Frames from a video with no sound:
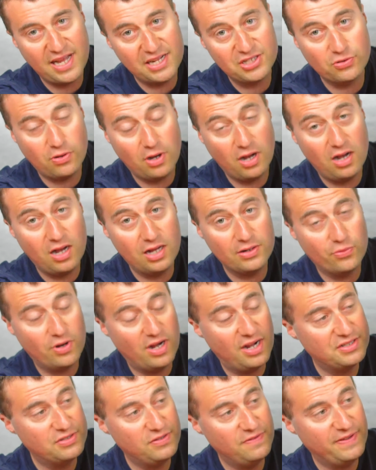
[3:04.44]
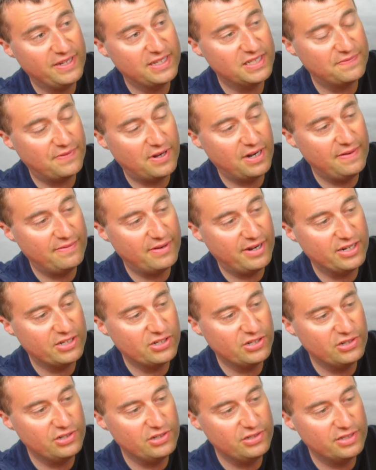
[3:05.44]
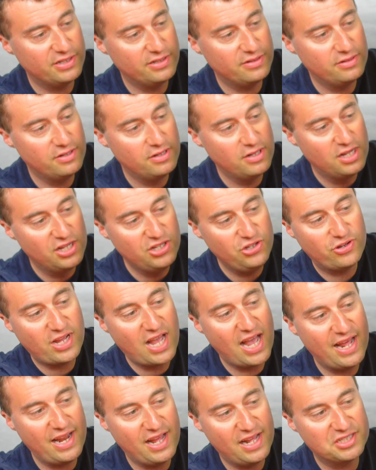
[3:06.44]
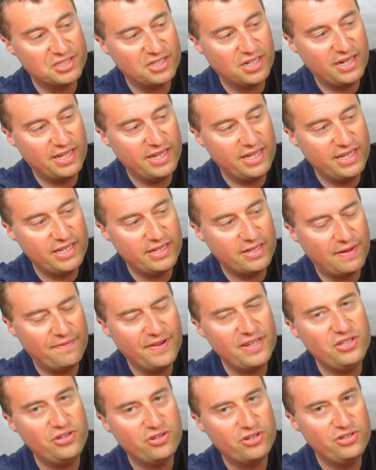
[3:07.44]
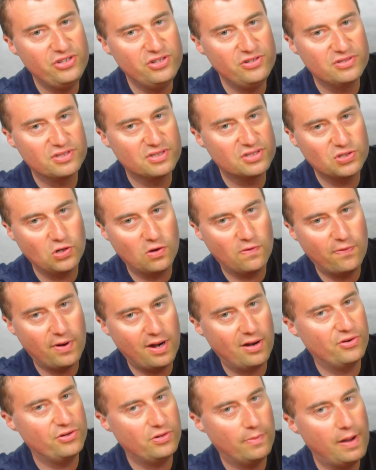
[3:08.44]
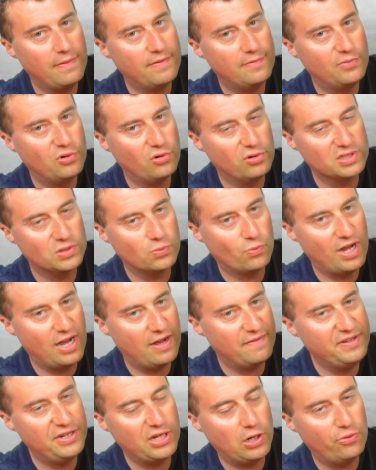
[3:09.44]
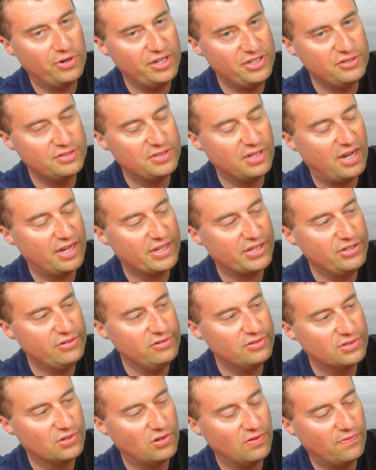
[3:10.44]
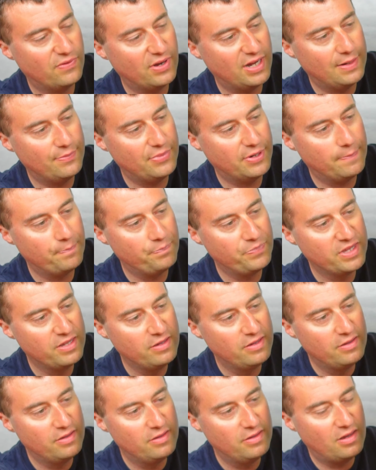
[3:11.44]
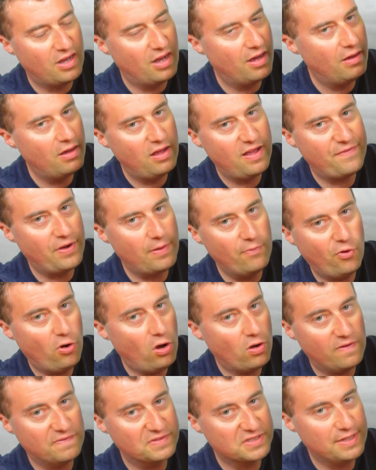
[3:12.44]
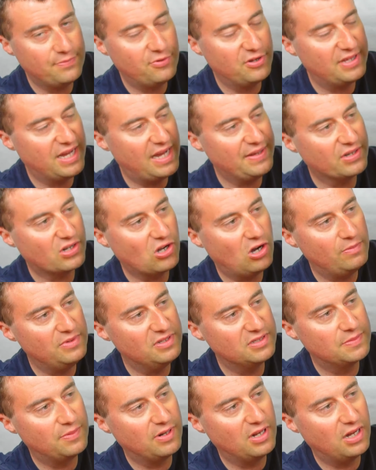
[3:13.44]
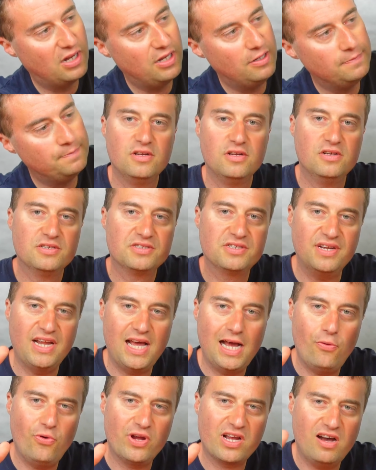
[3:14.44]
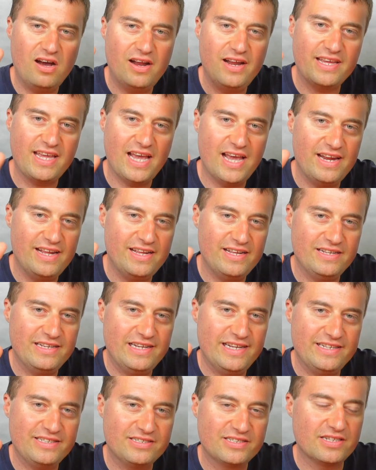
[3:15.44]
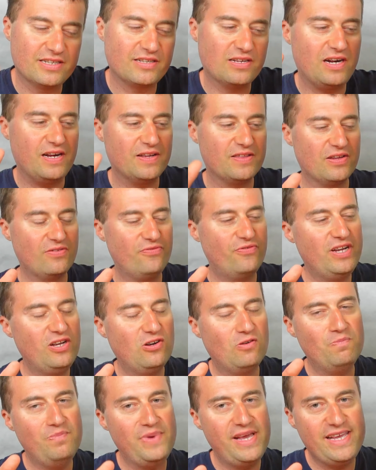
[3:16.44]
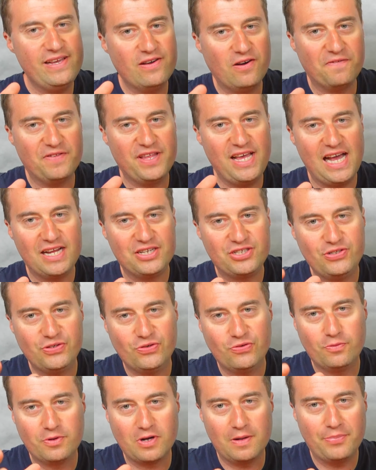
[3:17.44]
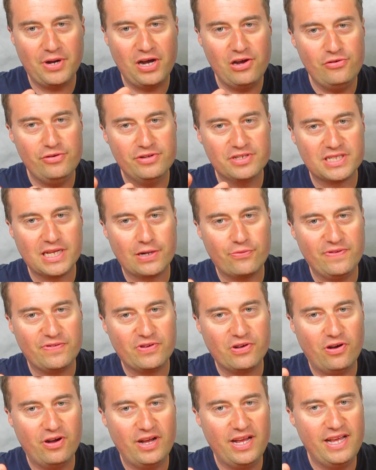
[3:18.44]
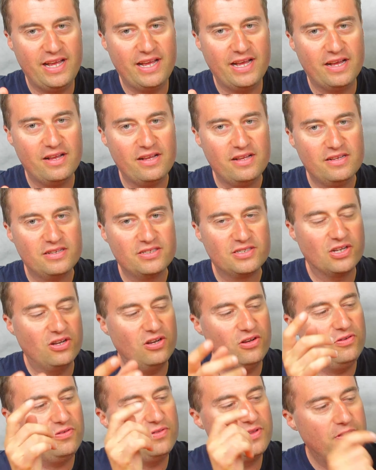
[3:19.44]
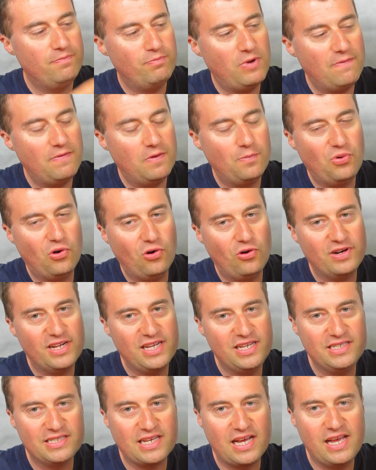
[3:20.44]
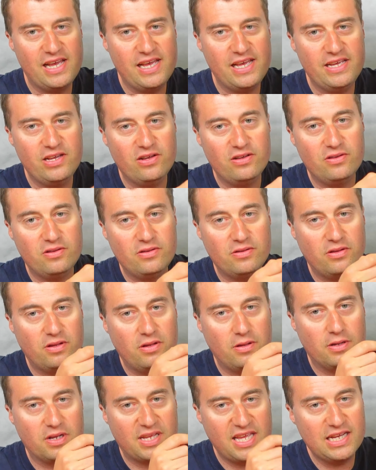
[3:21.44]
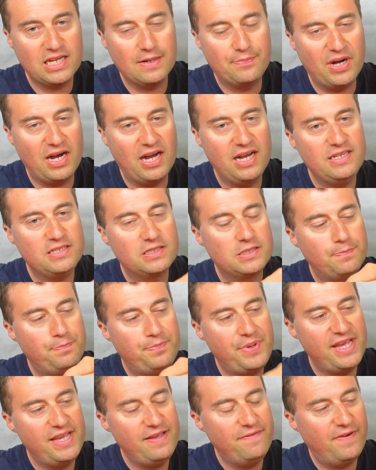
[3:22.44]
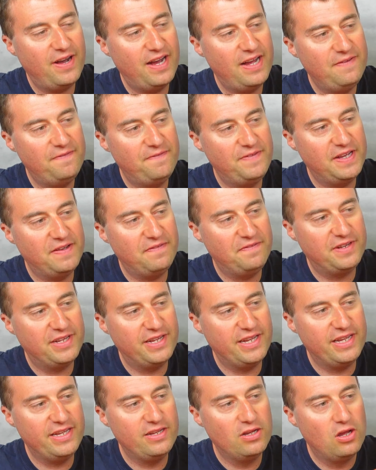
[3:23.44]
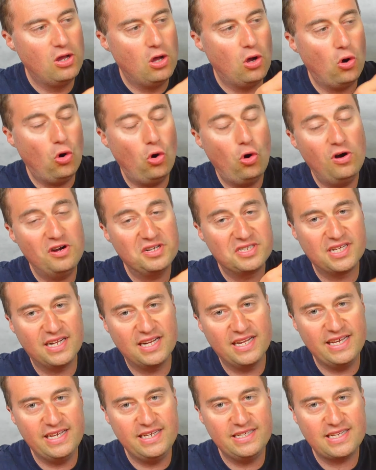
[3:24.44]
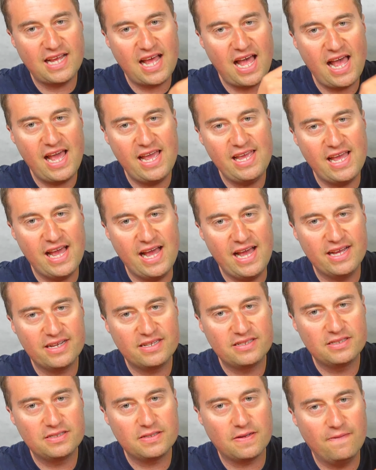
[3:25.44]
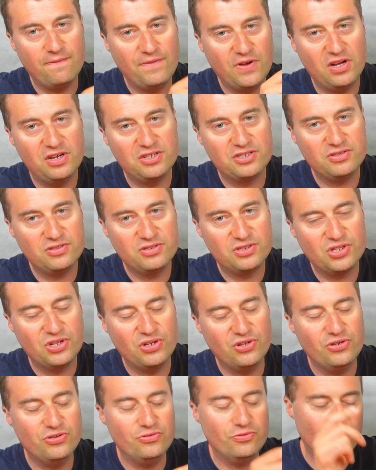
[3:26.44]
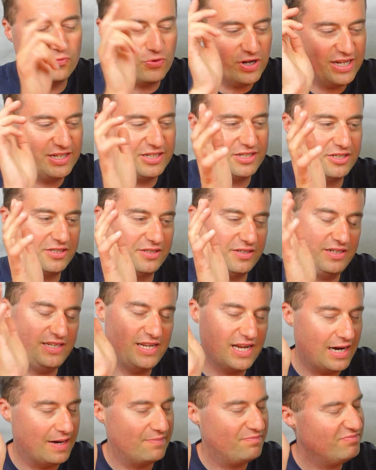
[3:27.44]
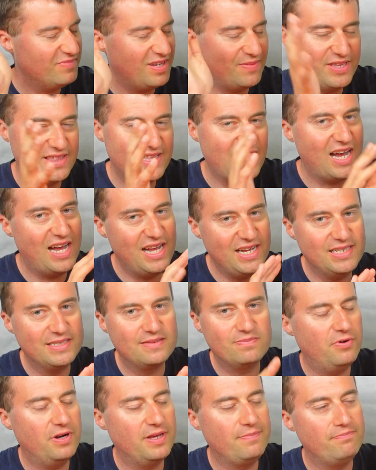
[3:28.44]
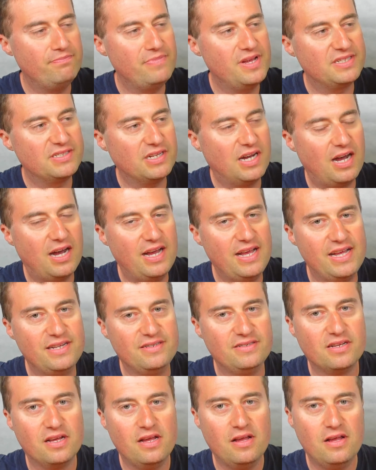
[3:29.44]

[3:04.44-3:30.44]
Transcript: actual hardware, I do think is very good, and you can actually, I think you can use the software on your motherboard as well if you don't want to use the iCUE software, but if I'm wrong, obviously put that in the comments below. So now we're kind of getting into the real meat of the actual components that we've got here. So the motherboard is a Gigabyte B550 Aorus Elite AX version 2, which, yeah, I mean, that is pretty mid to high-end